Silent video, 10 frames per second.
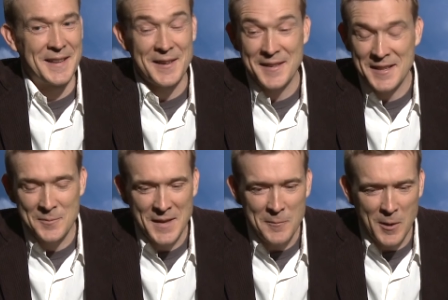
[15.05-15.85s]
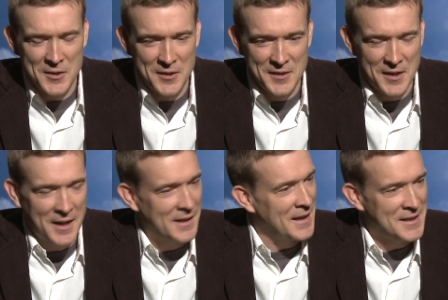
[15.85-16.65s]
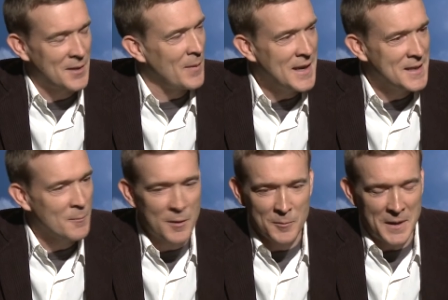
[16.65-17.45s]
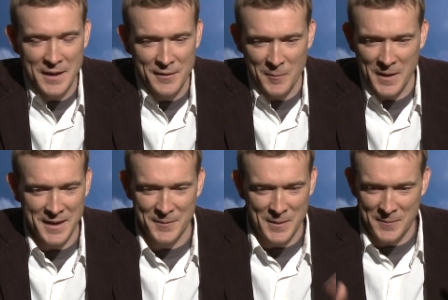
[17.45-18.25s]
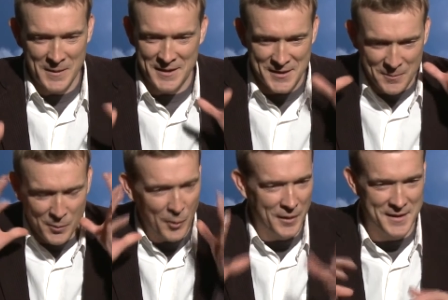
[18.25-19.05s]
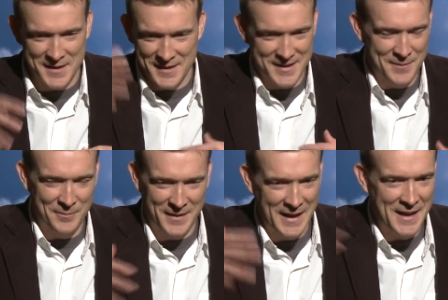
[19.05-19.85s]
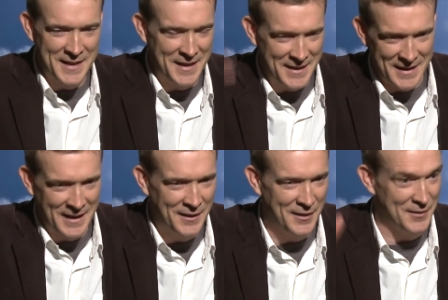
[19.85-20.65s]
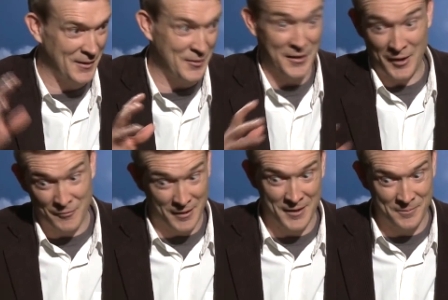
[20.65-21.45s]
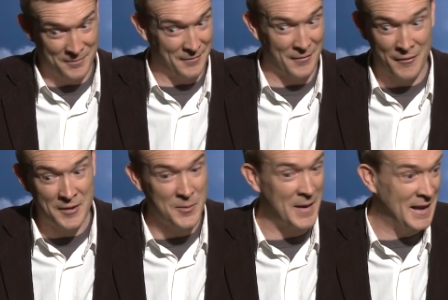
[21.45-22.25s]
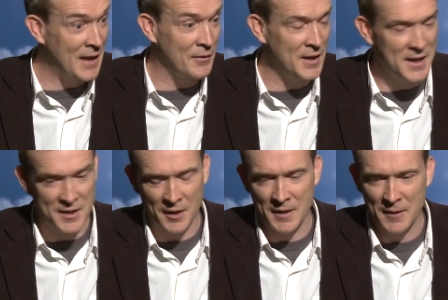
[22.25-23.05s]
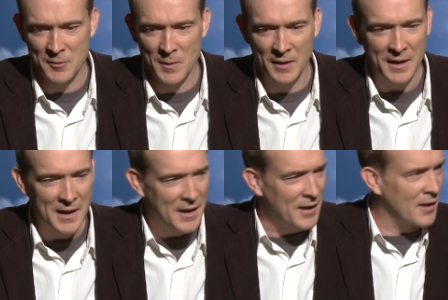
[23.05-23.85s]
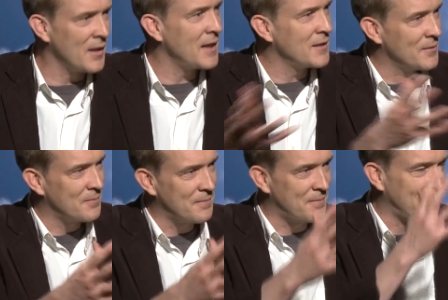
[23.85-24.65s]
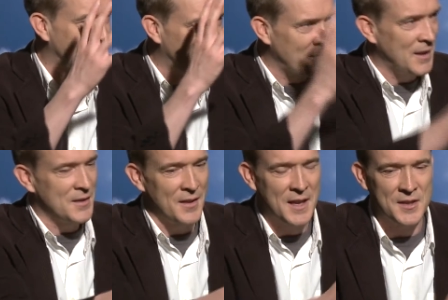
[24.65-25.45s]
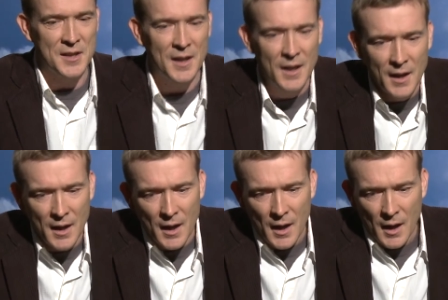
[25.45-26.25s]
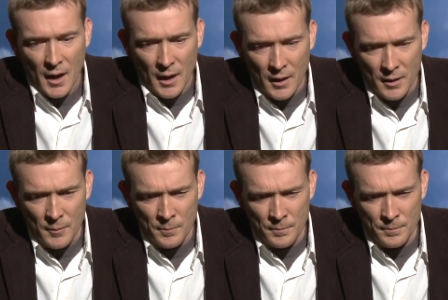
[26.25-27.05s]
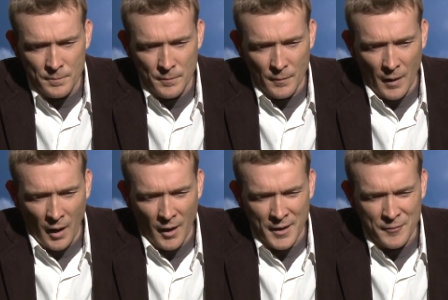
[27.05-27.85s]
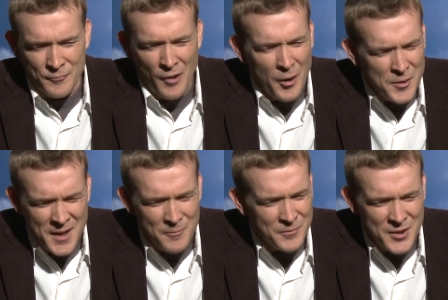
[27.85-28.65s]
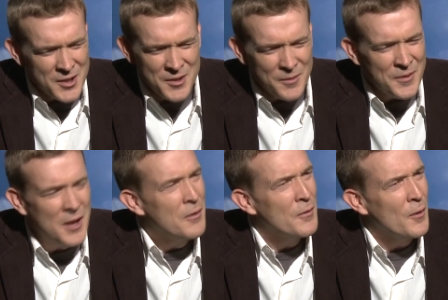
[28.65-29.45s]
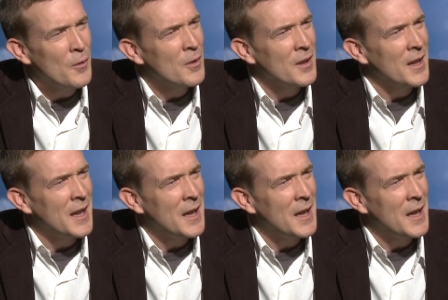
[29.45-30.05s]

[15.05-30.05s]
There's some deep questions there. It's an amazing world we live in, where just a book that some kid in England, I wrote it about 11 years ago now as well, can then turn into this. I wrote it just sort of youthful.